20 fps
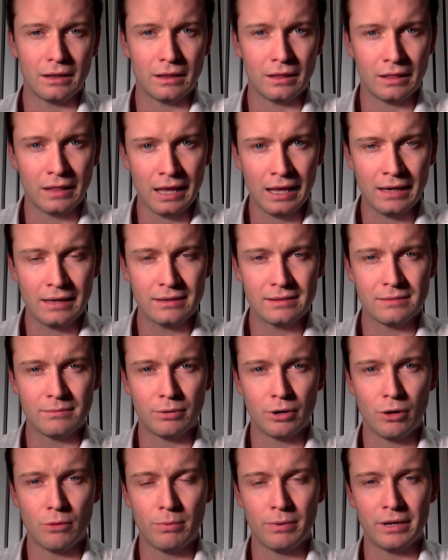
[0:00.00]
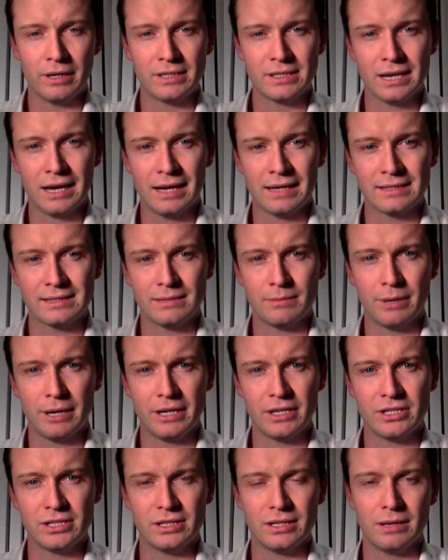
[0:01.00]
Then it's appropriate to ask the
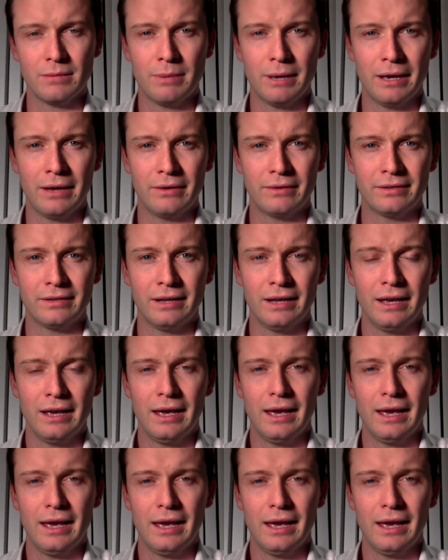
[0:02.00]
patient about